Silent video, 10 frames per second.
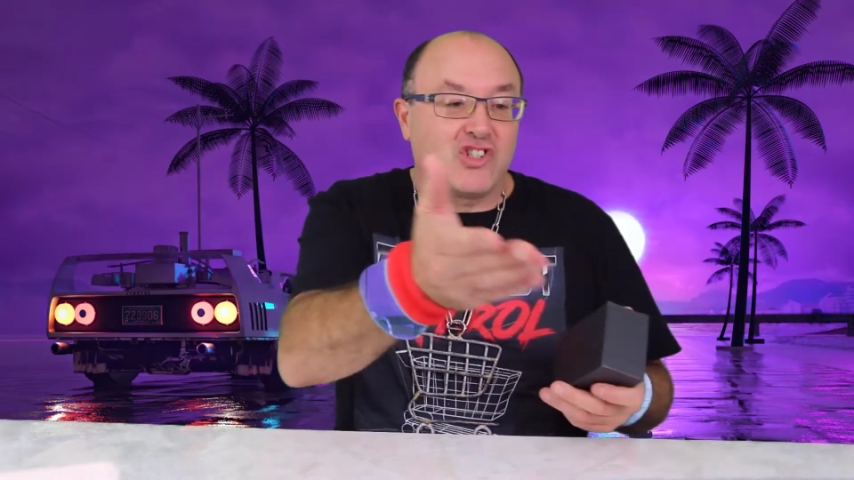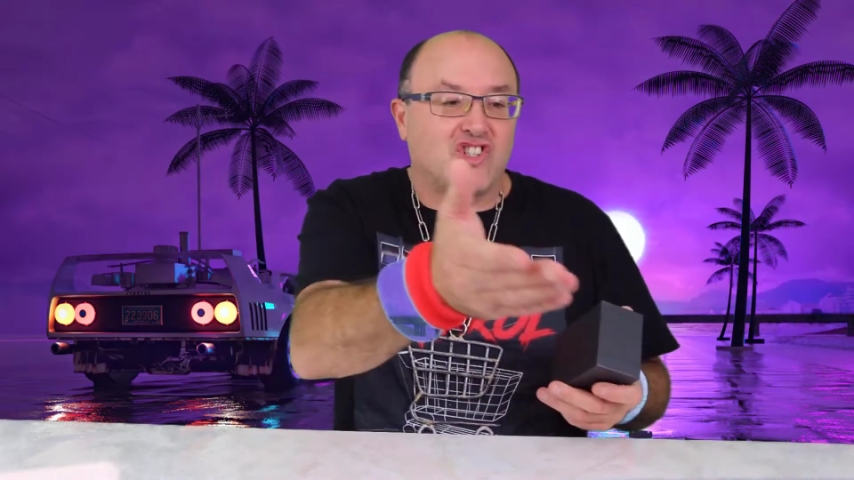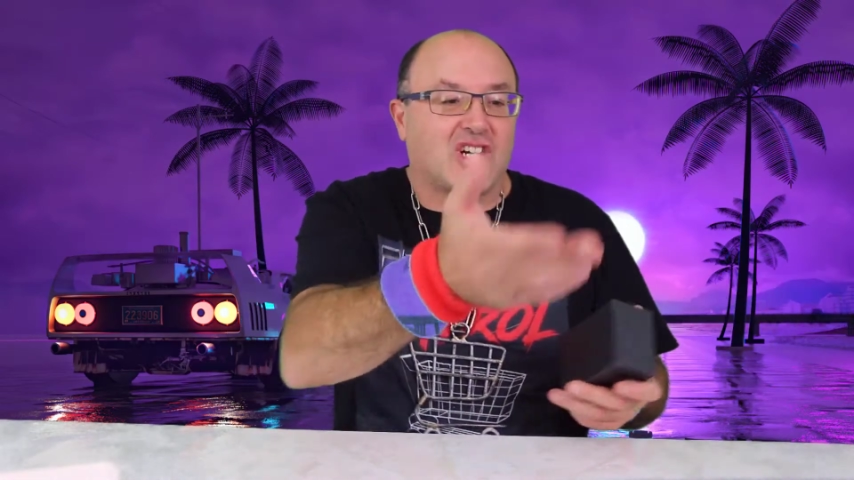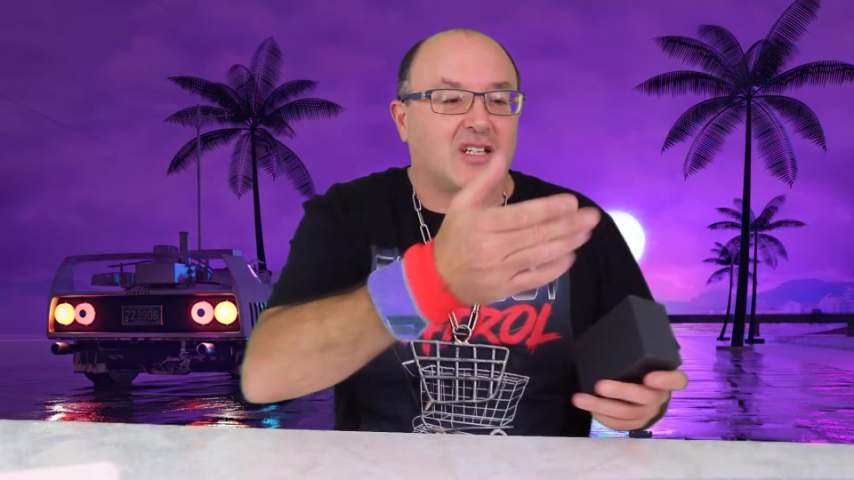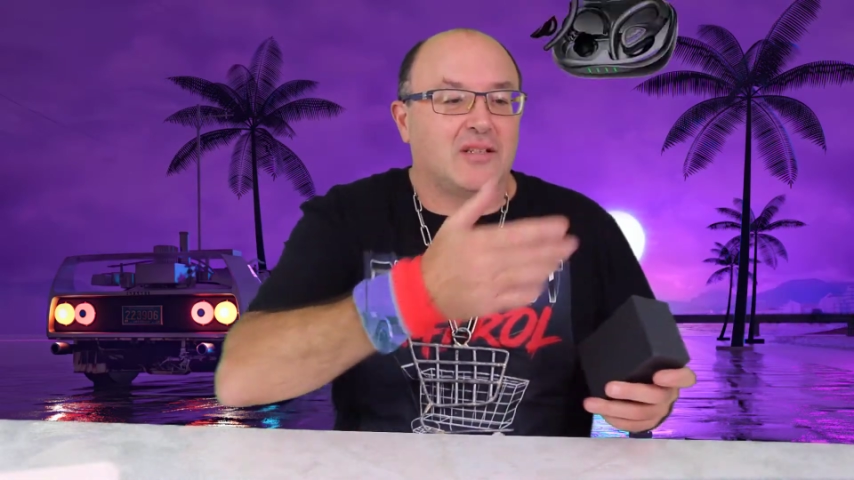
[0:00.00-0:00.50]
just
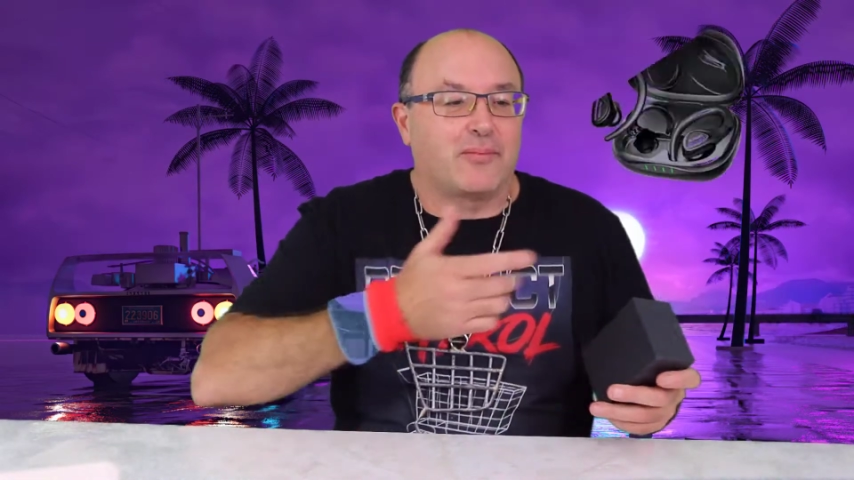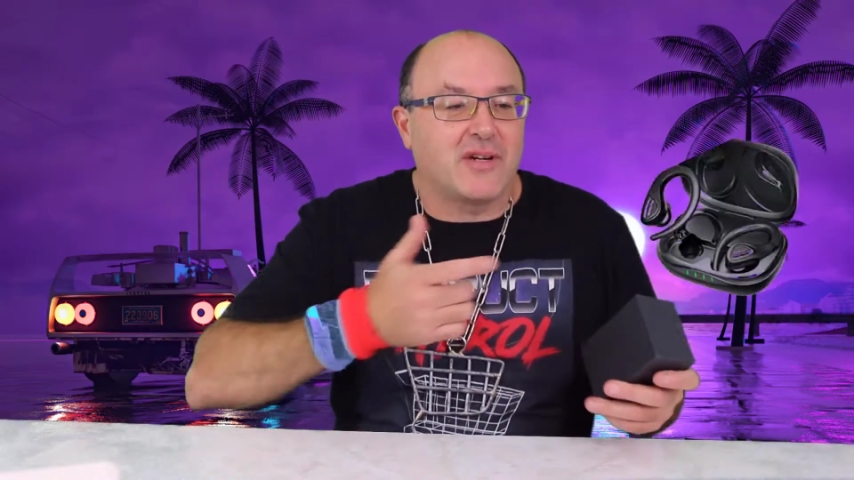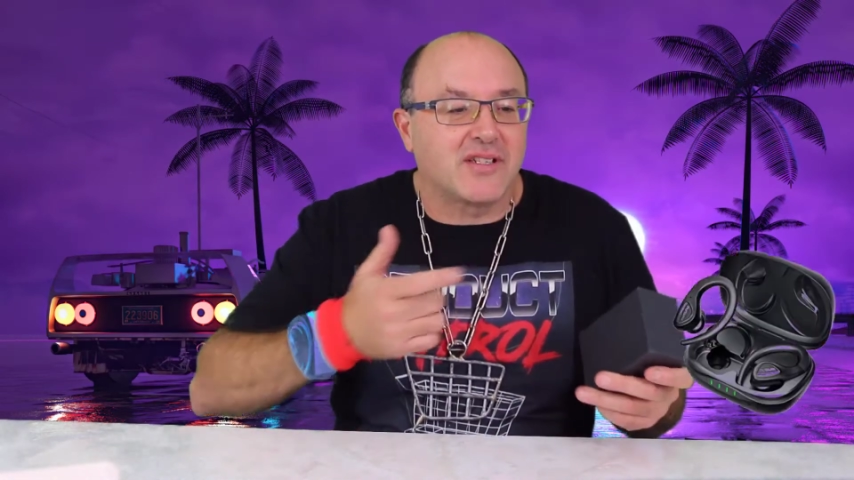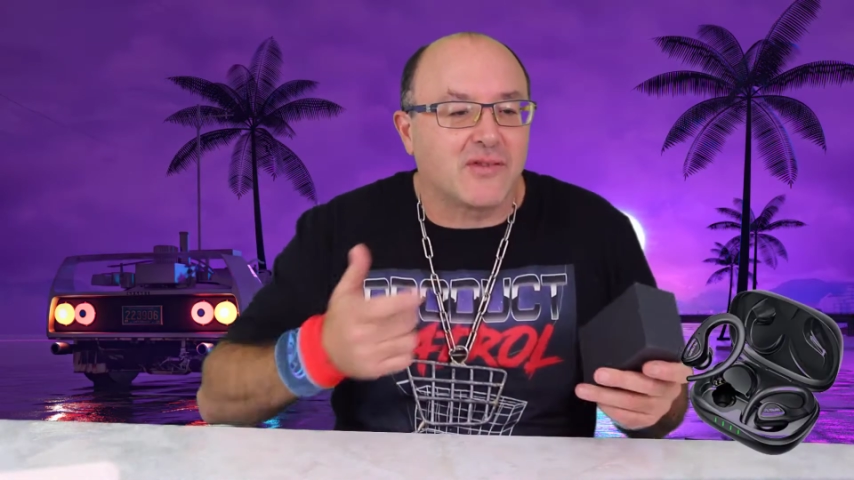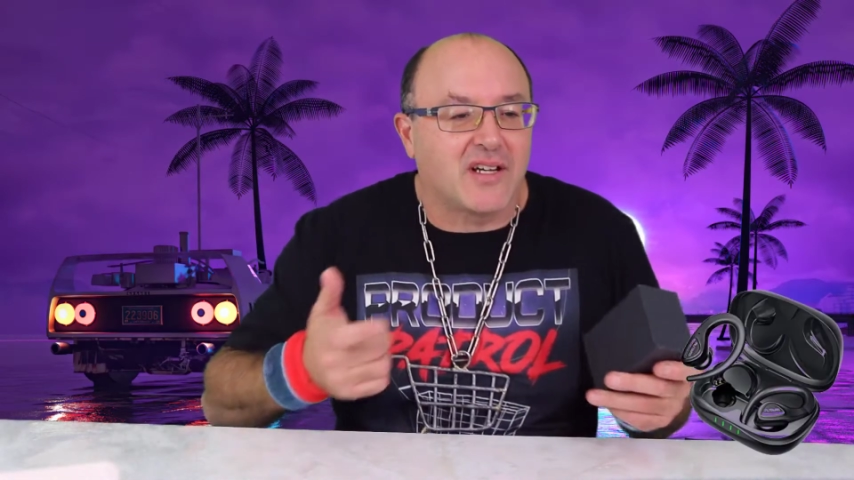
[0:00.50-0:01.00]
checking the
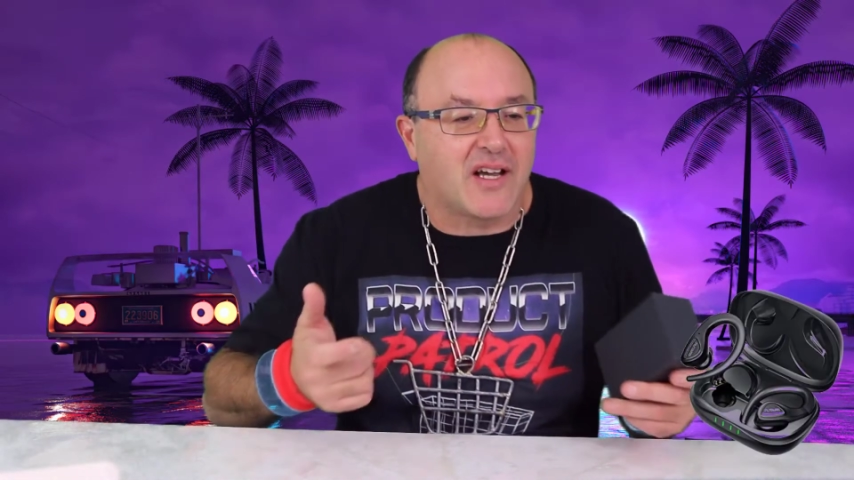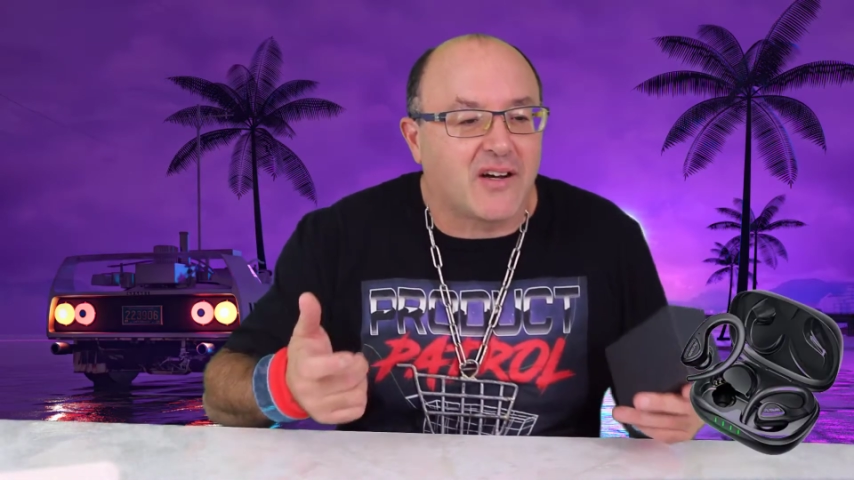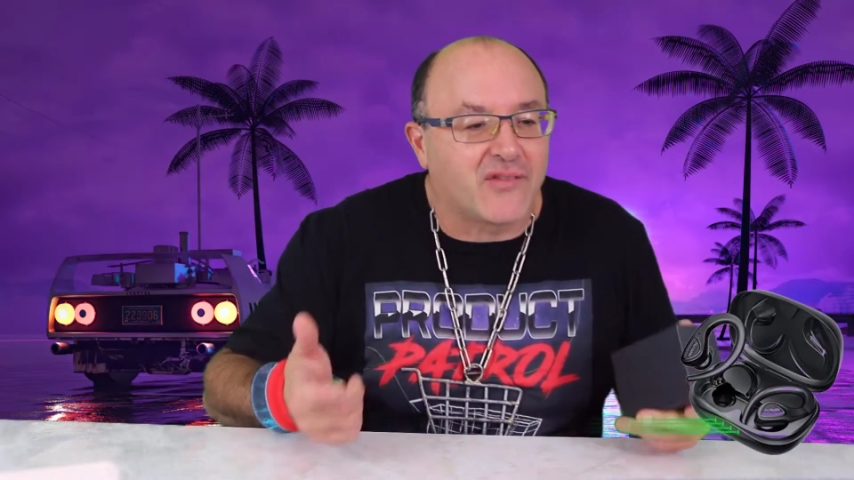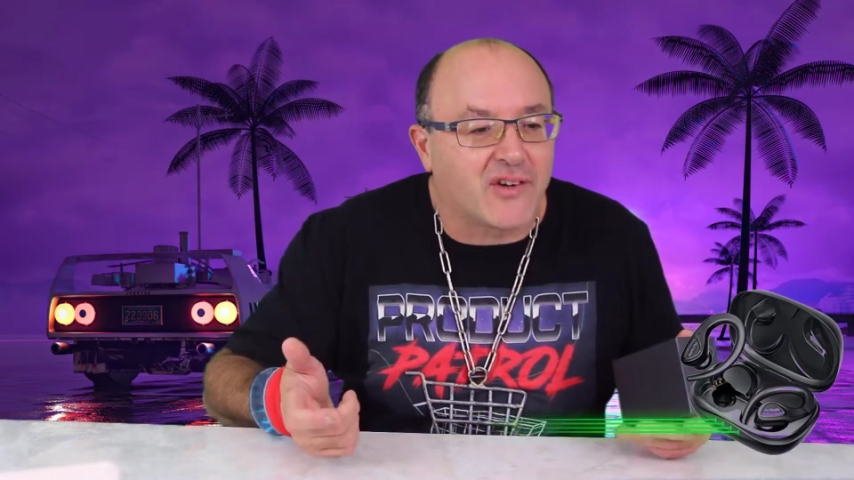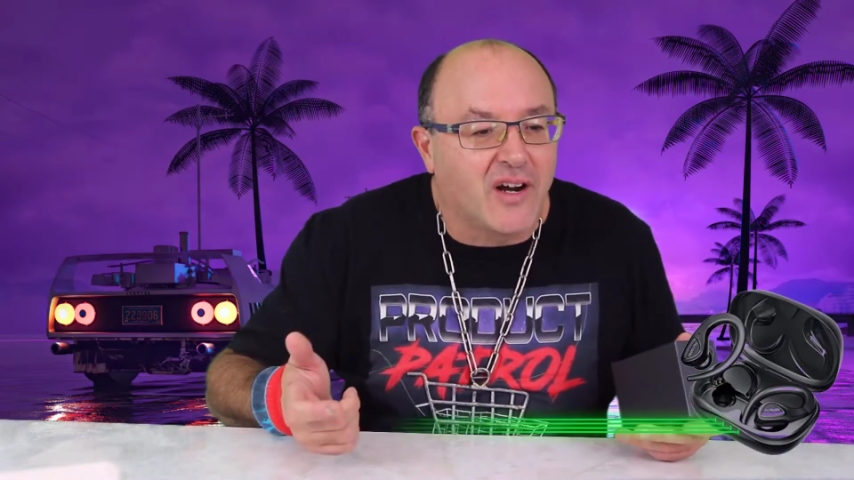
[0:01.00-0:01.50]
price right
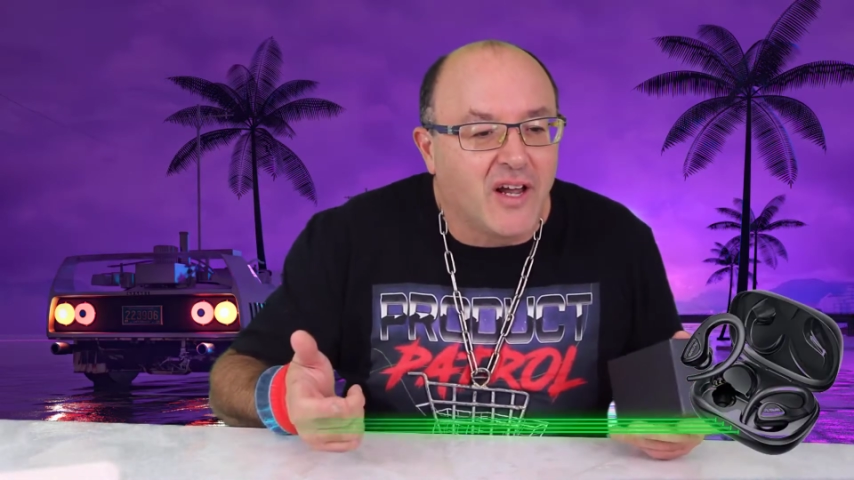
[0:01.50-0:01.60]
now for